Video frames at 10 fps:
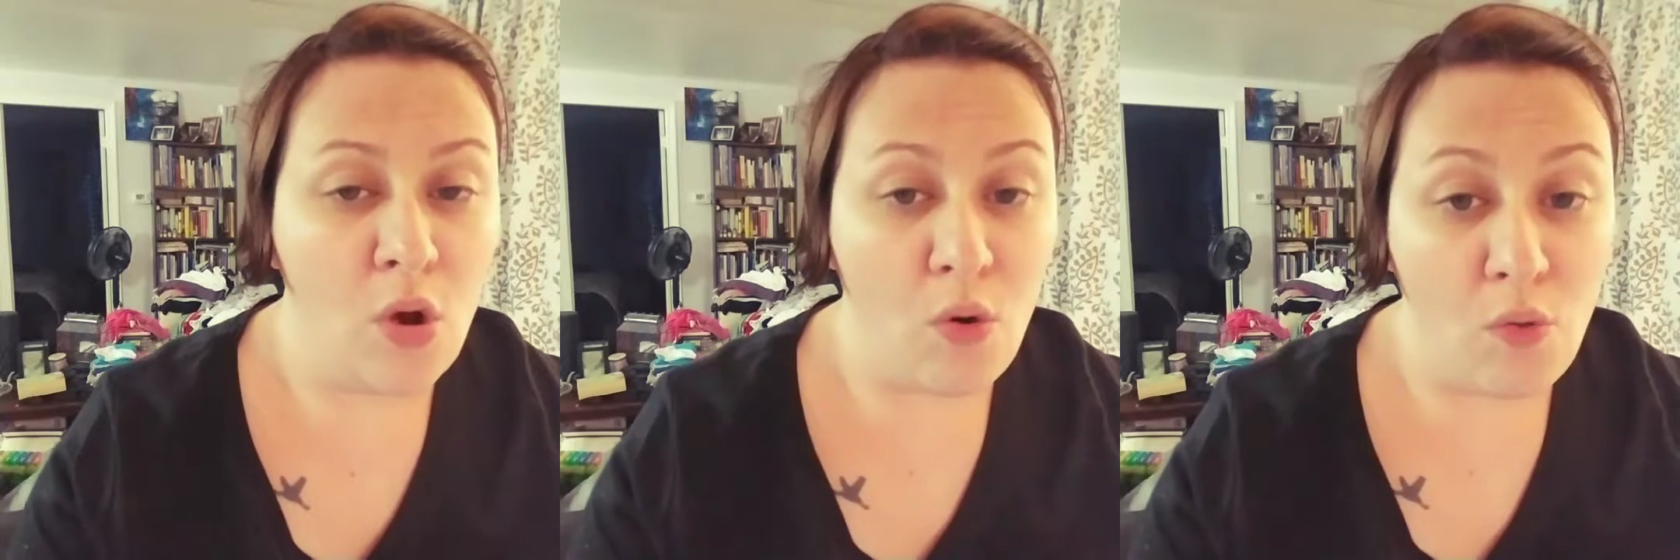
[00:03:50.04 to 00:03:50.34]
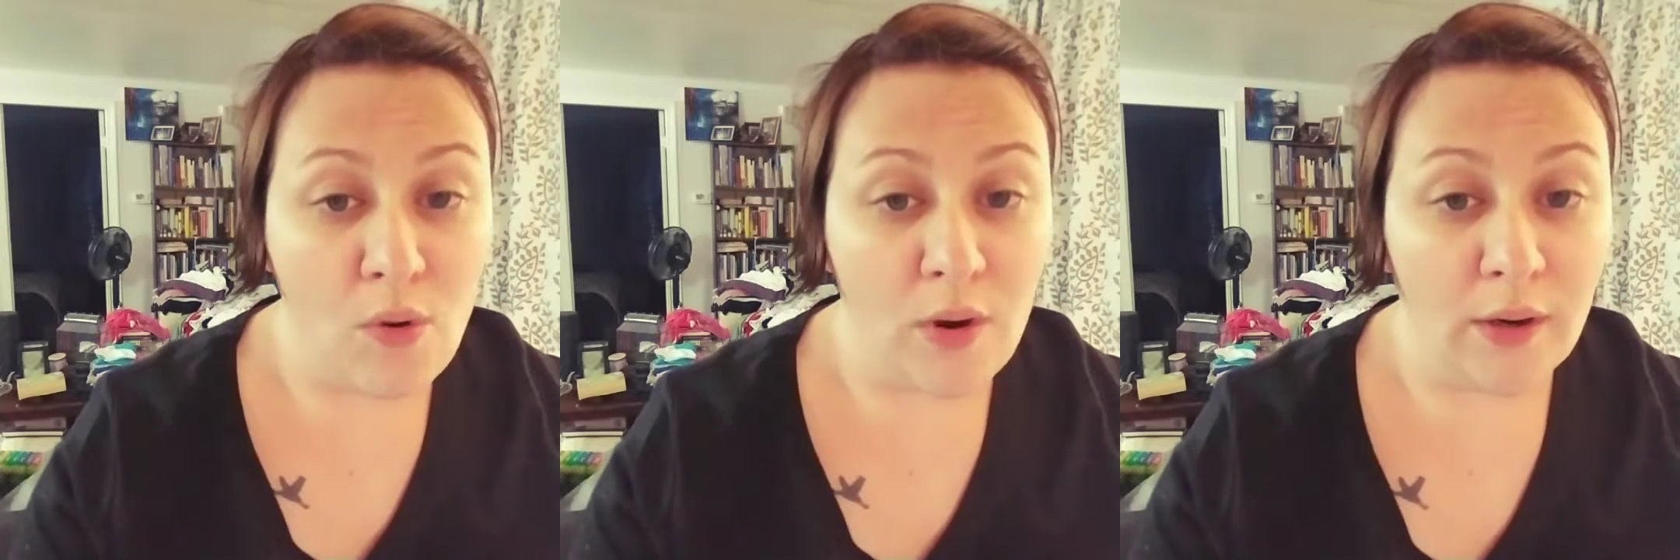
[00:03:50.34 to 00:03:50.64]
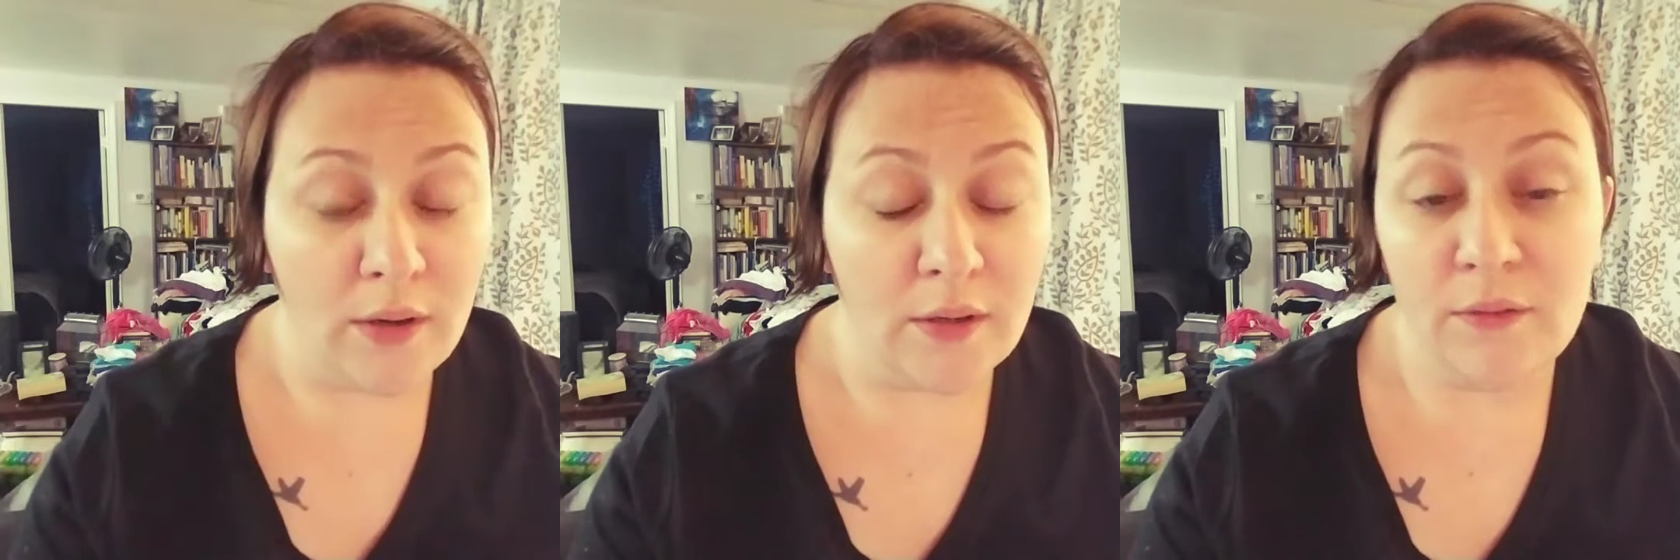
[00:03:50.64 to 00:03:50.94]

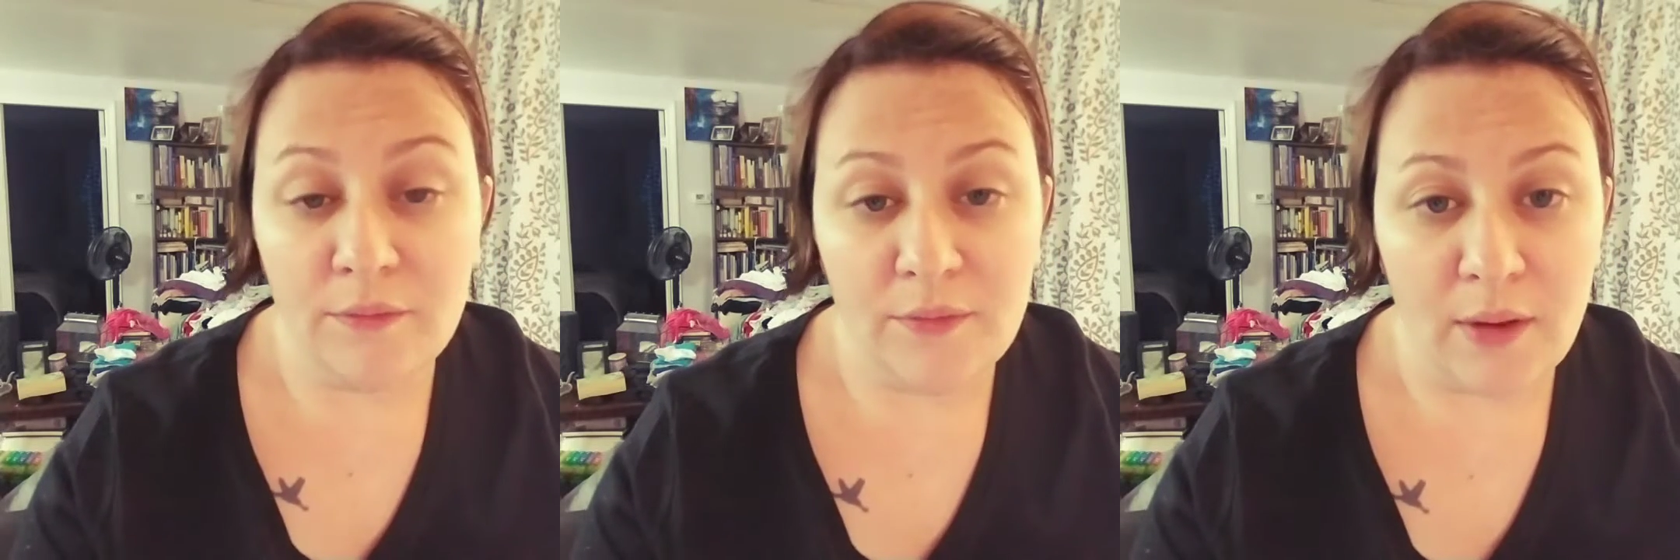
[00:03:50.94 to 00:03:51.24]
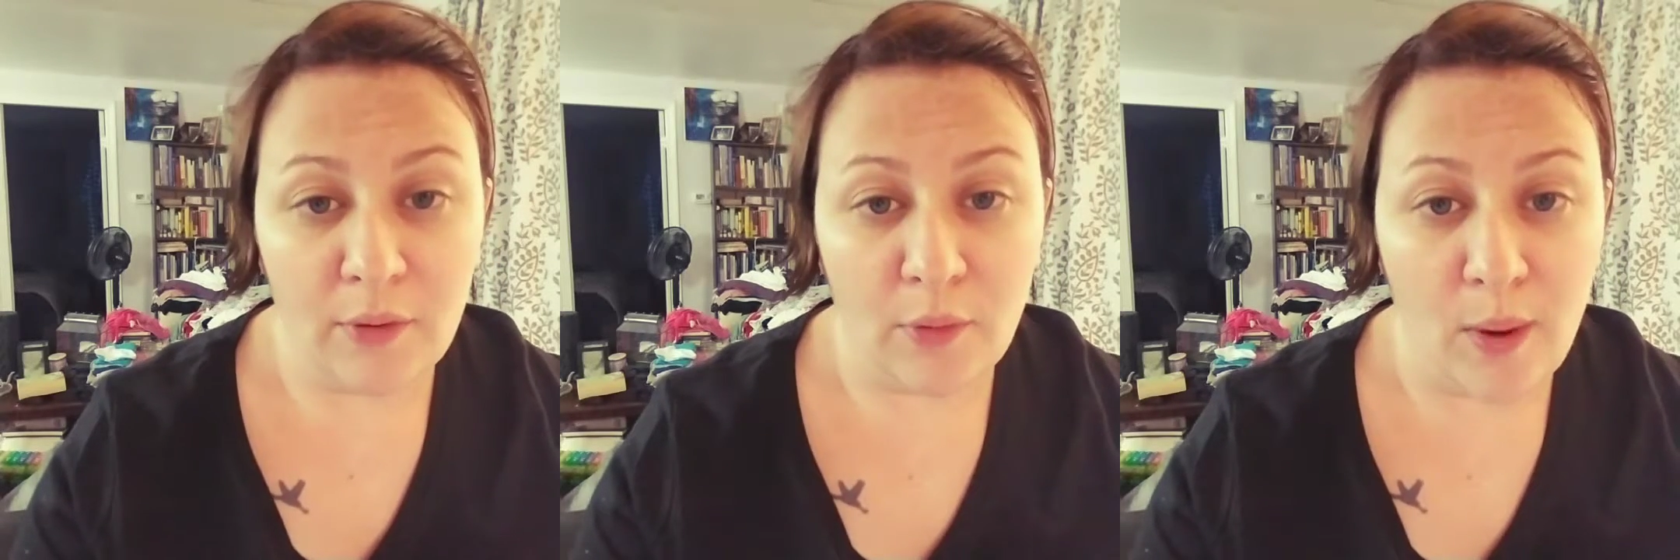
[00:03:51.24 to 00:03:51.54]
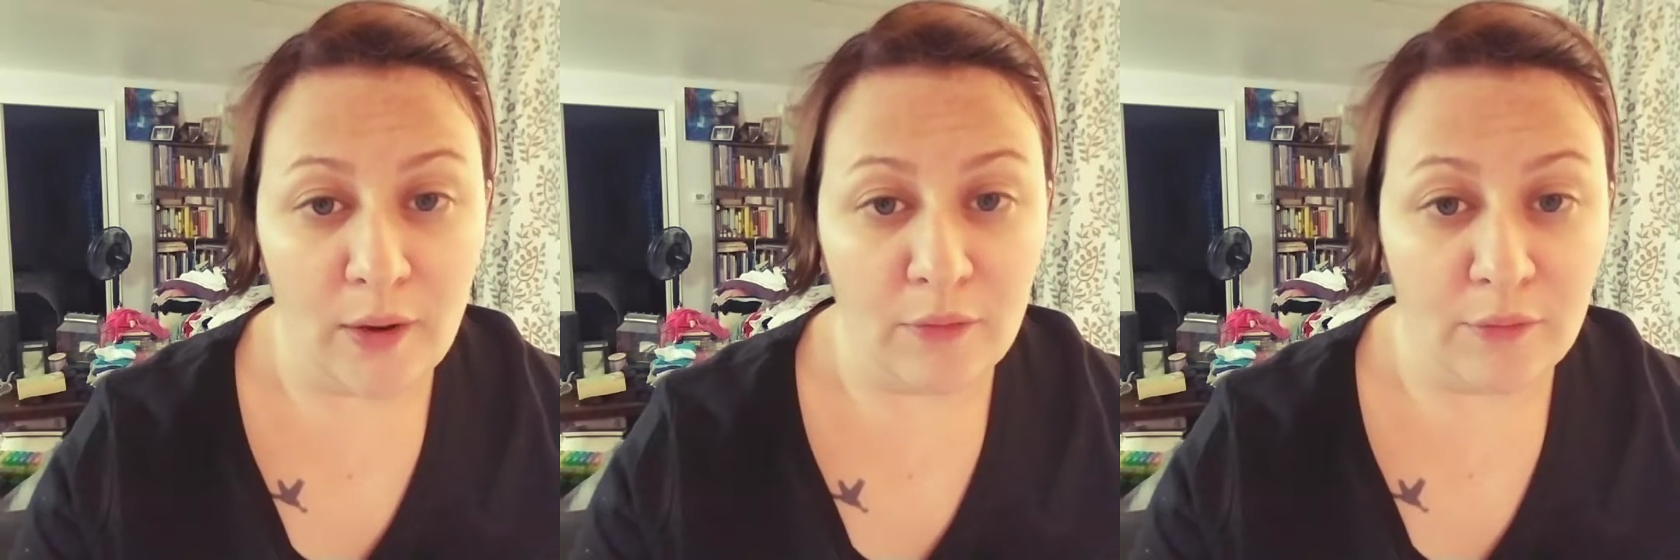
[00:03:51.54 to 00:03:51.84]
or they
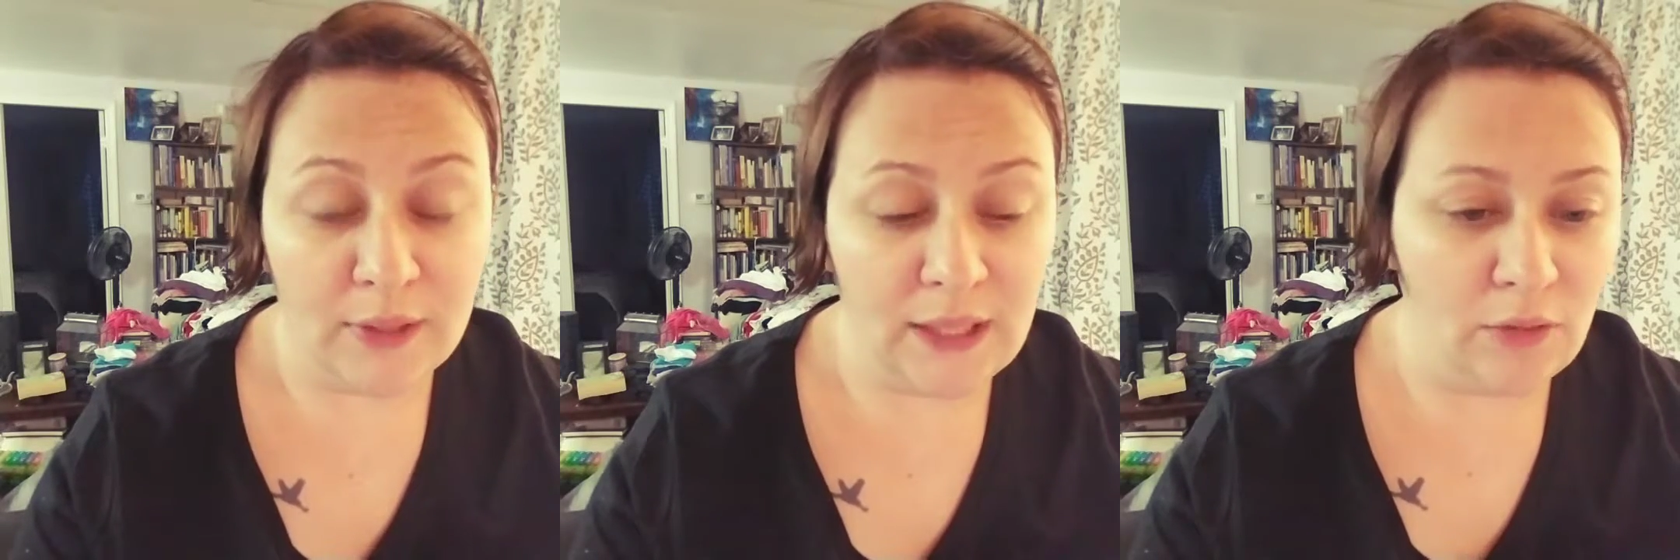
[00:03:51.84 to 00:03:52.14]
require really